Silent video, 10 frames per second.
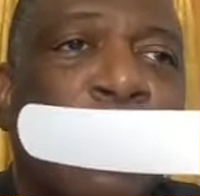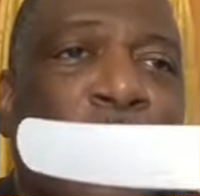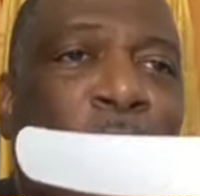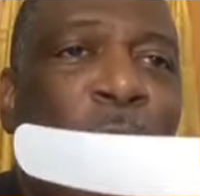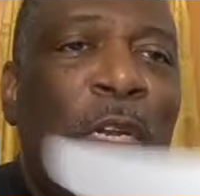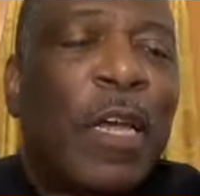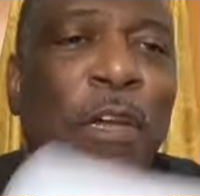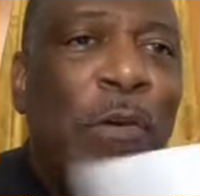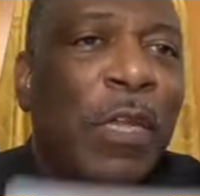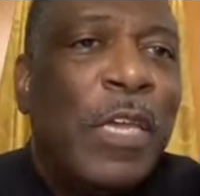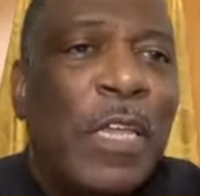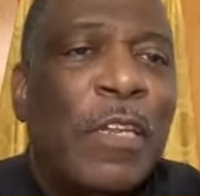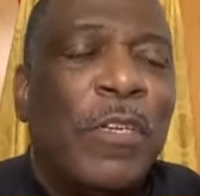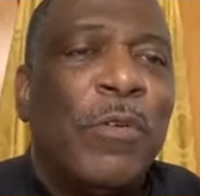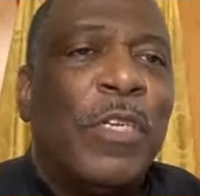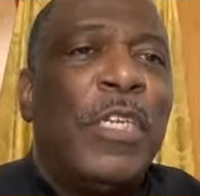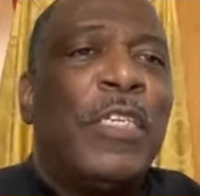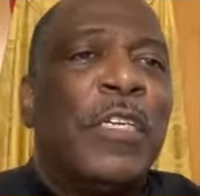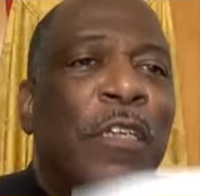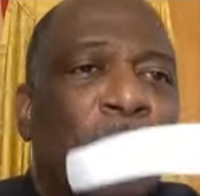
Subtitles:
Now, we're not going to get into the teaching